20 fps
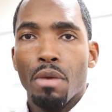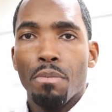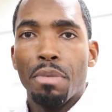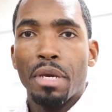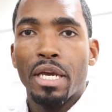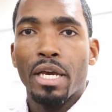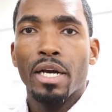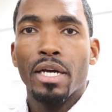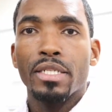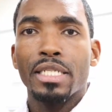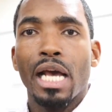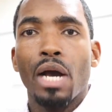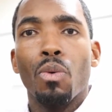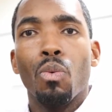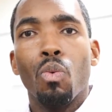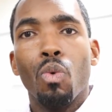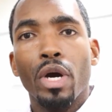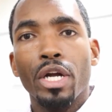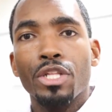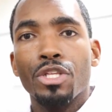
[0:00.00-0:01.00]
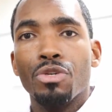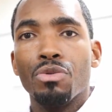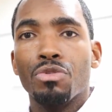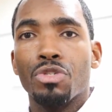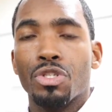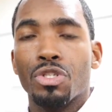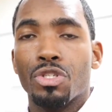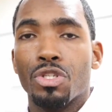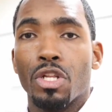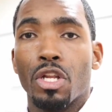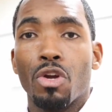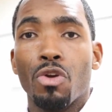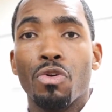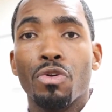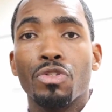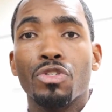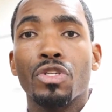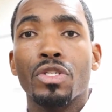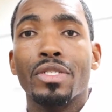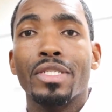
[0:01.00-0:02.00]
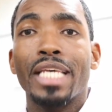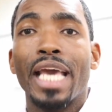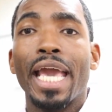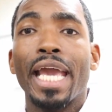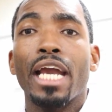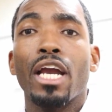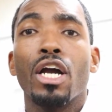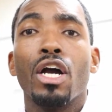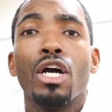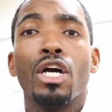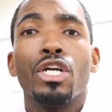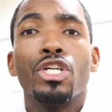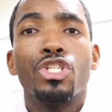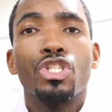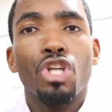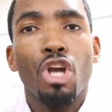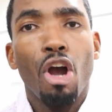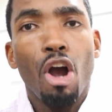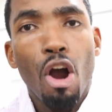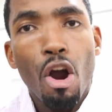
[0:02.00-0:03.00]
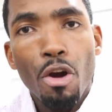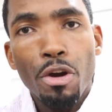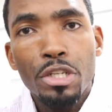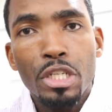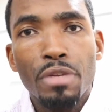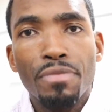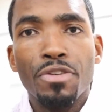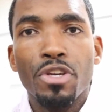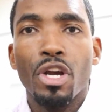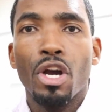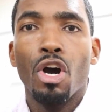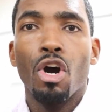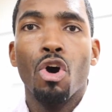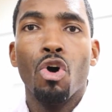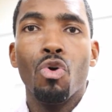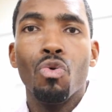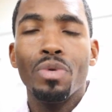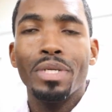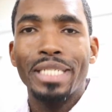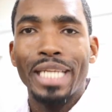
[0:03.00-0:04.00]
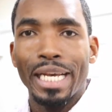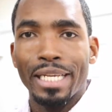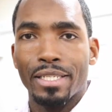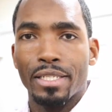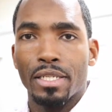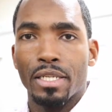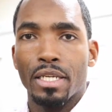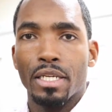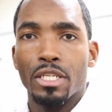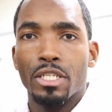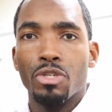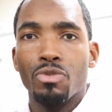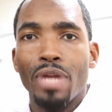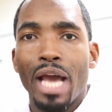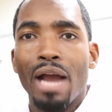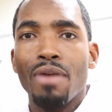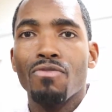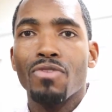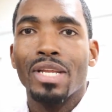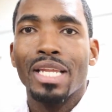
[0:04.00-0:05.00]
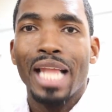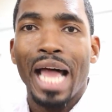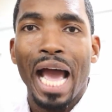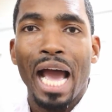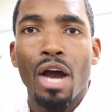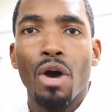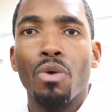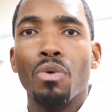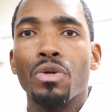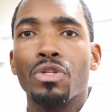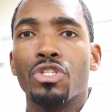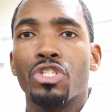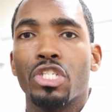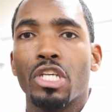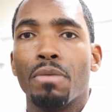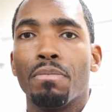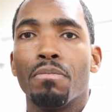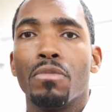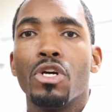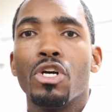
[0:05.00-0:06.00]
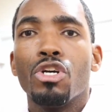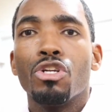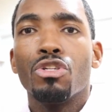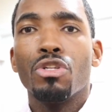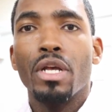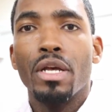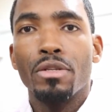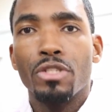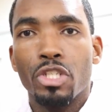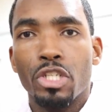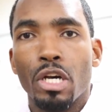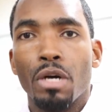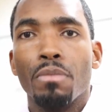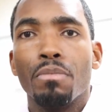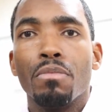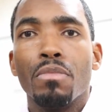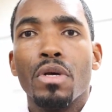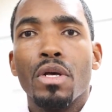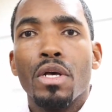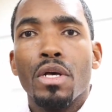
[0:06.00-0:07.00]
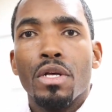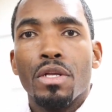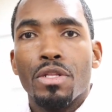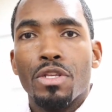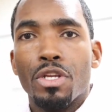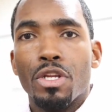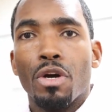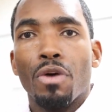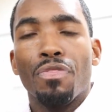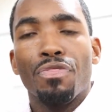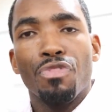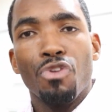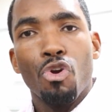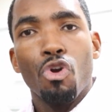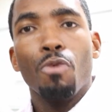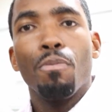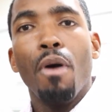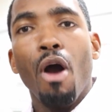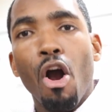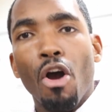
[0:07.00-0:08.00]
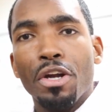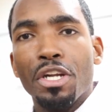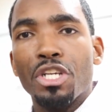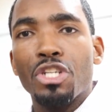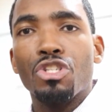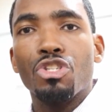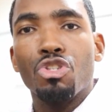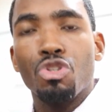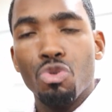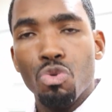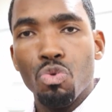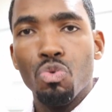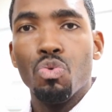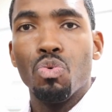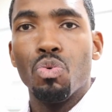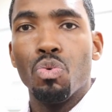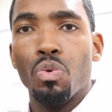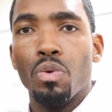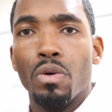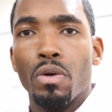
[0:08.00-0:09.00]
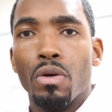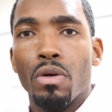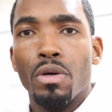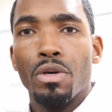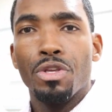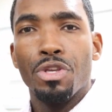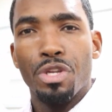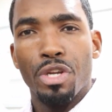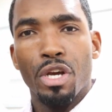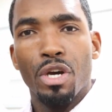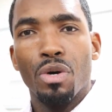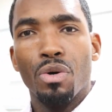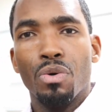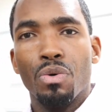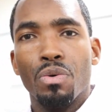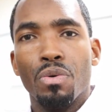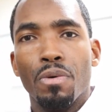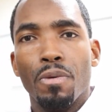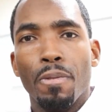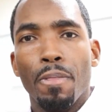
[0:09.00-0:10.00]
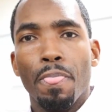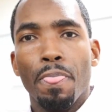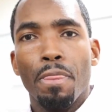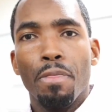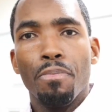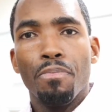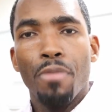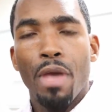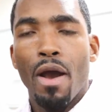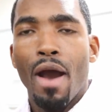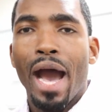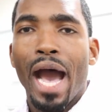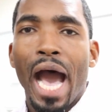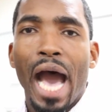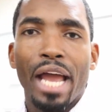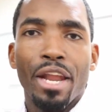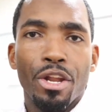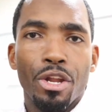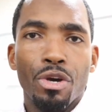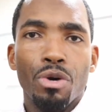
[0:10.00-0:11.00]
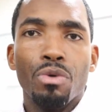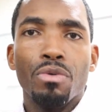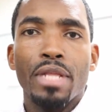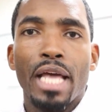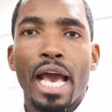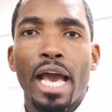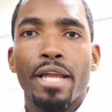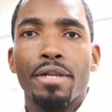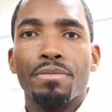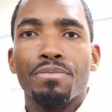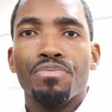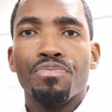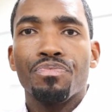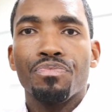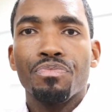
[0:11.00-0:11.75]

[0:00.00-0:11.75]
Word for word: because I want you to learn to take charge of your own destiny. Do not rely on some, some you know, third-party tool, you know? Now, I know that